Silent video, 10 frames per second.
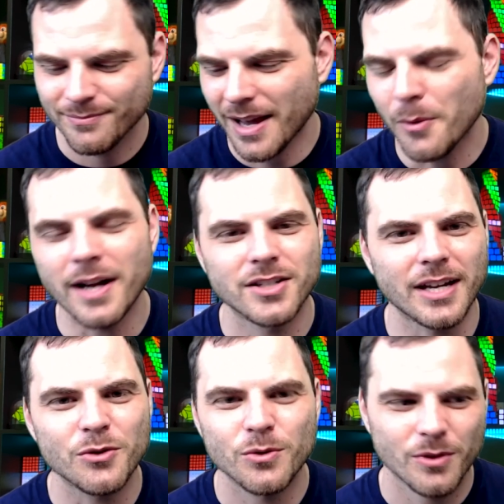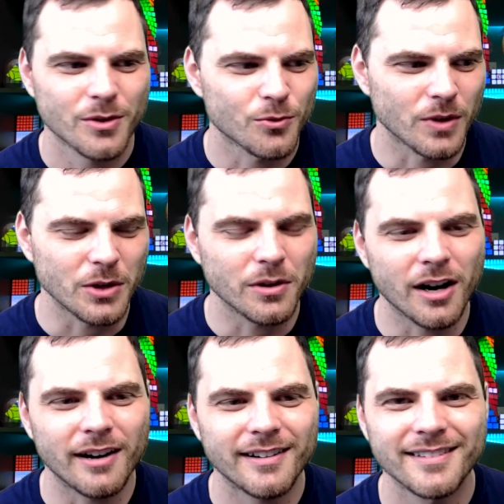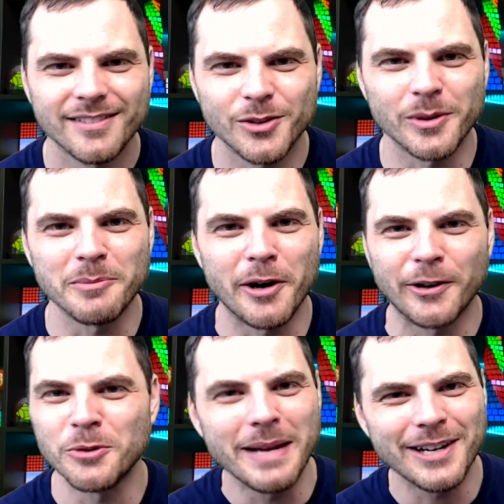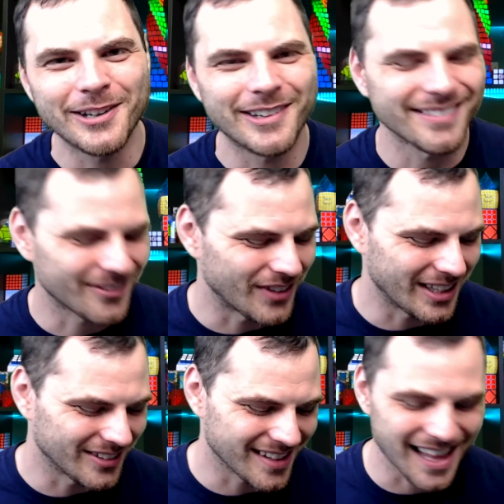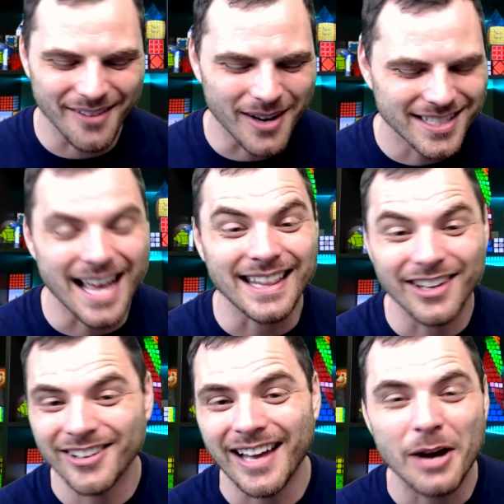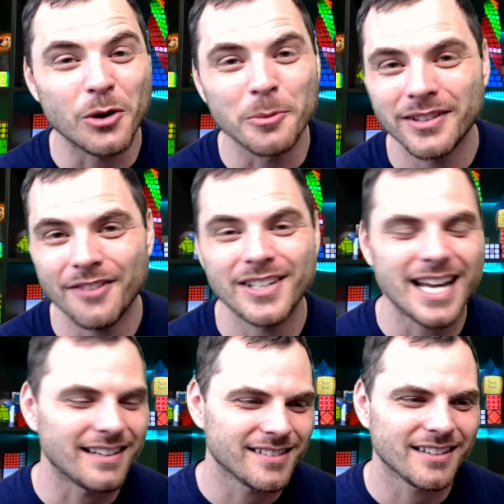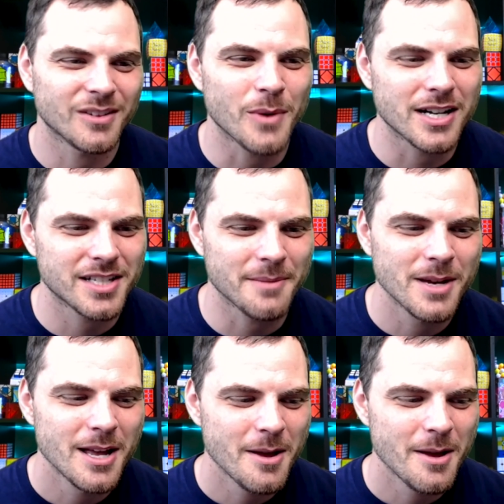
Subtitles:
I watch like Ryukar doing Mario Maker videos. I watch that and they're out almost every day and it's nice to watch them.